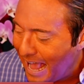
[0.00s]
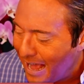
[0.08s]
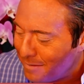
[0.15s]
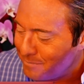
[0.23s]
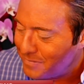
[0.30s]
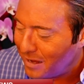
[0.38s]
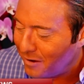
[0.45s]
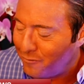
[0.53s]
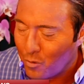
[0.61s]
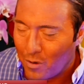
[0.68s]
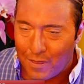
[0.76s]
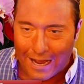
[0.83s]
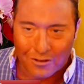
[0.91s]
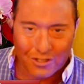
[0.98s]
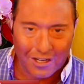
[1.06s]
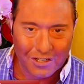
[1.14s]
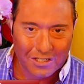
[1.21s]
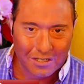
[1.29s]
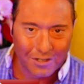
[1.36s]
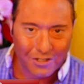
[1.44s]
M, a
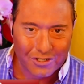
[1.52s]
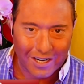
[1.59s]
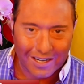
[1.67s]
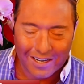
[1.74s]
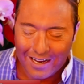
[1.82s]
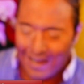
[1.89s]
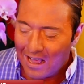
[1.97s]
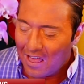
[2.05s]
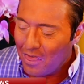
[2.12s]
$4,000 stimulus check.